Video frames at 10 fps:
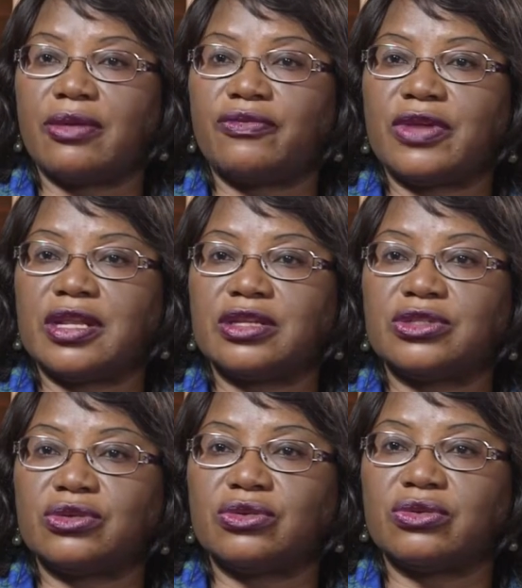
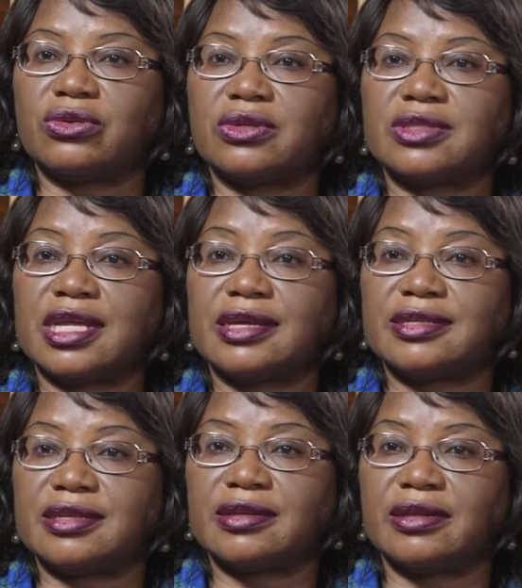financial
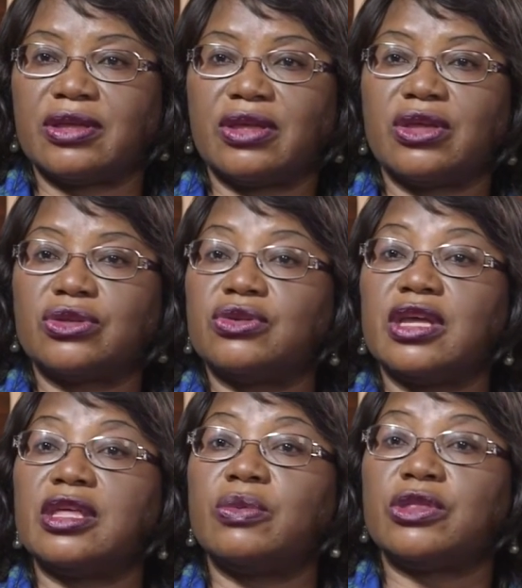sector,
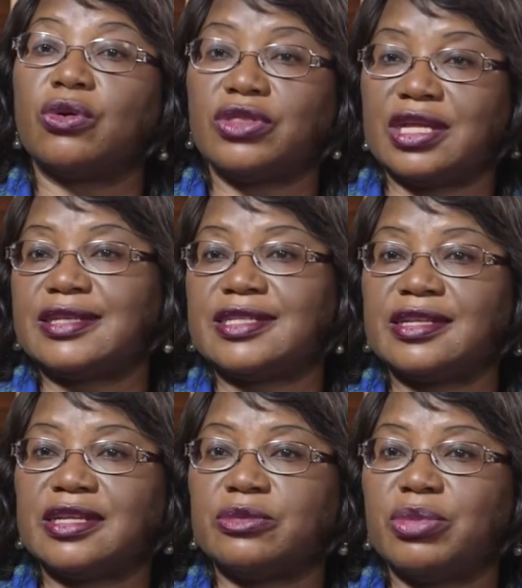together with all the
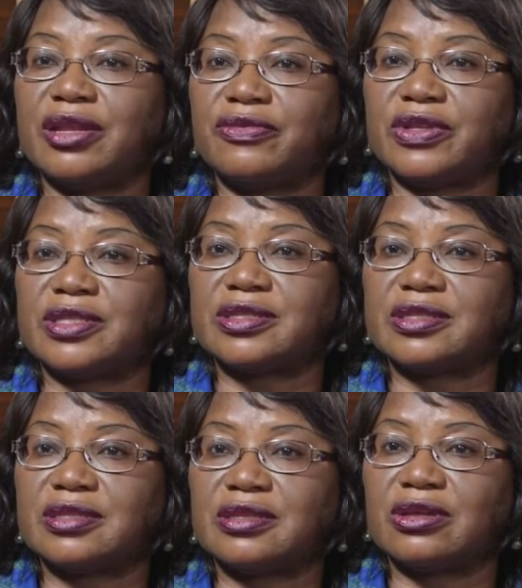attendant
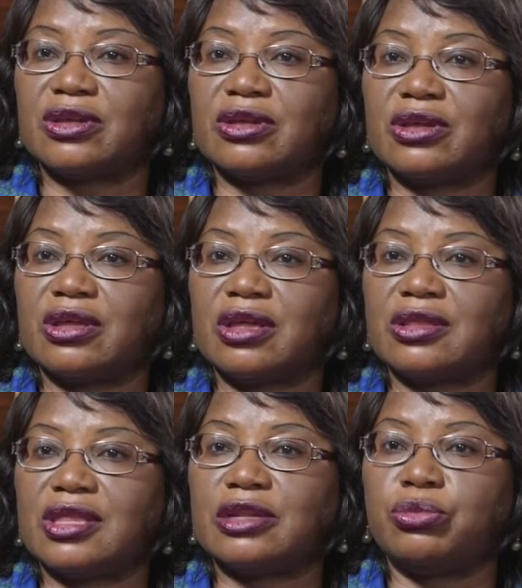benefits
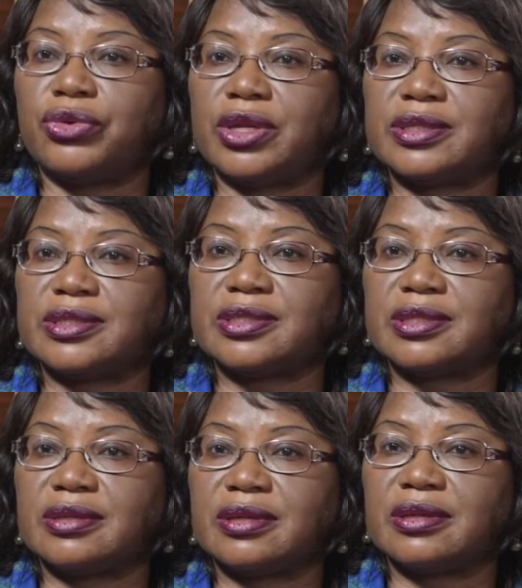that brings.
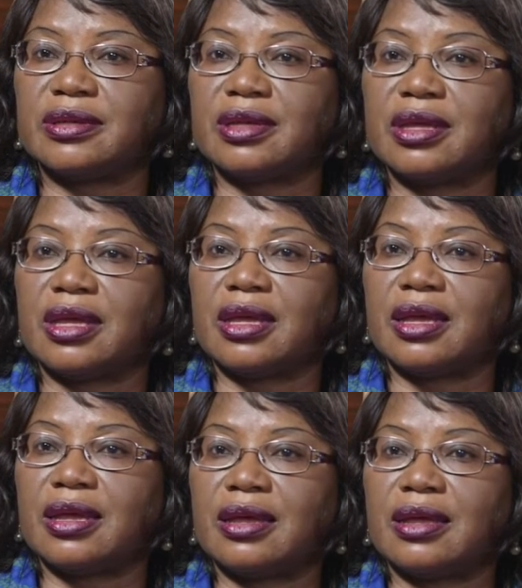
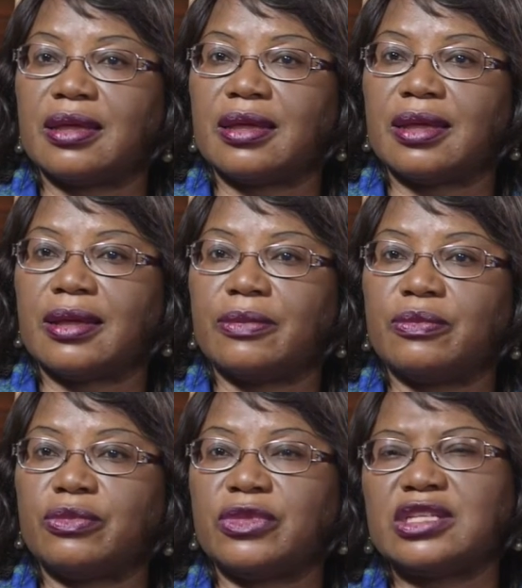
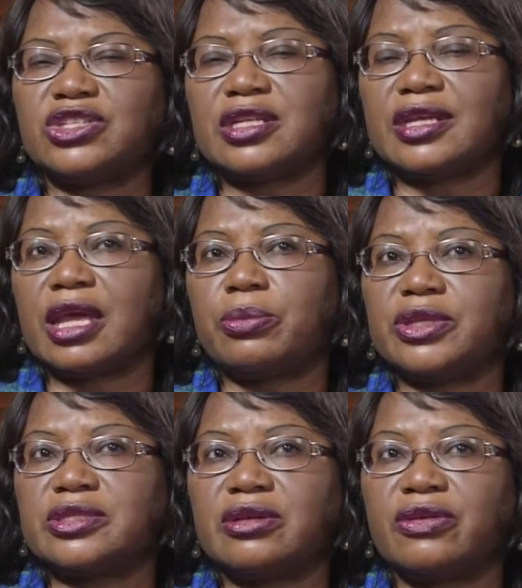The gender gap
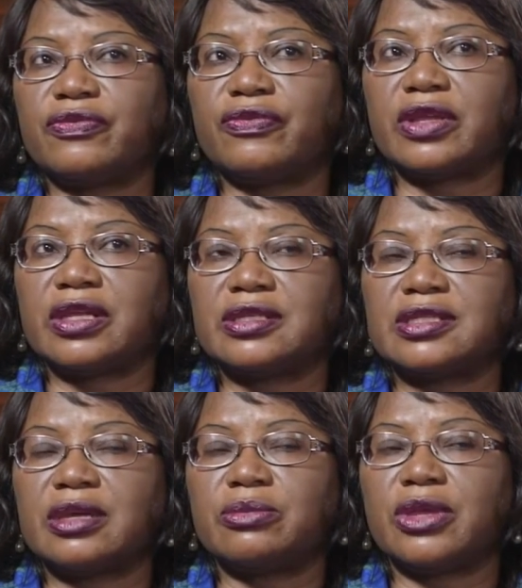itself in
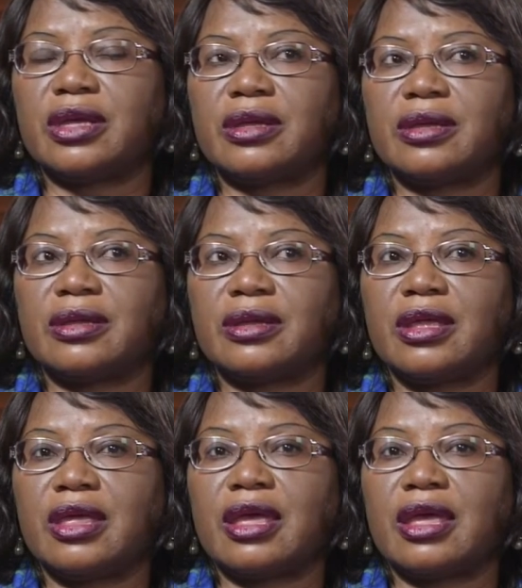Zambia,